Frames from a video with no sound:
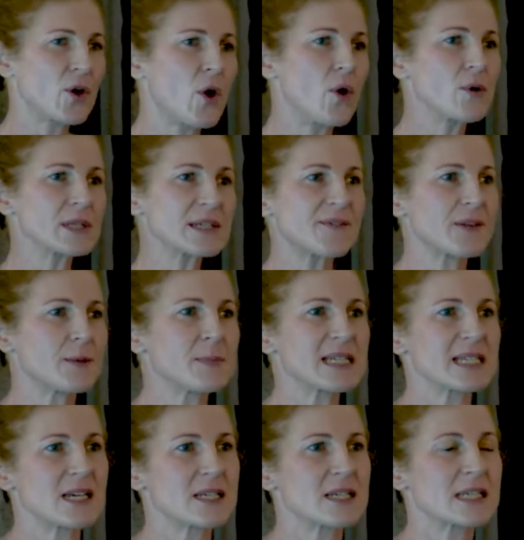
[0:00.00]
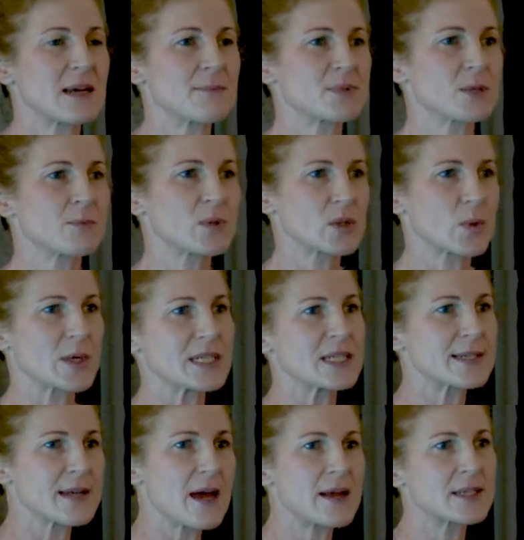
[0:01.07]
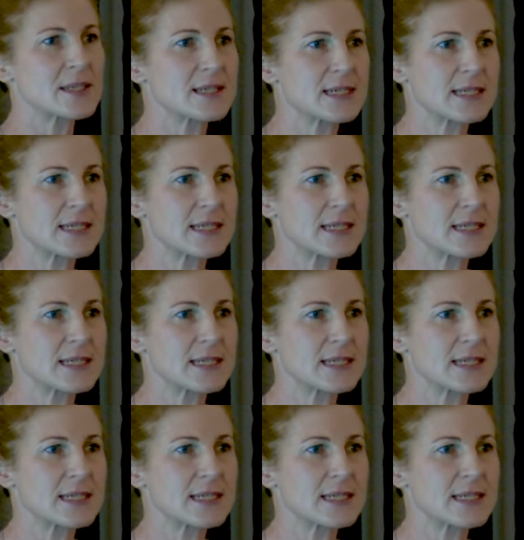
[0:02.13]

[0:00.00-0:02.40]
cause for the misconception between sinus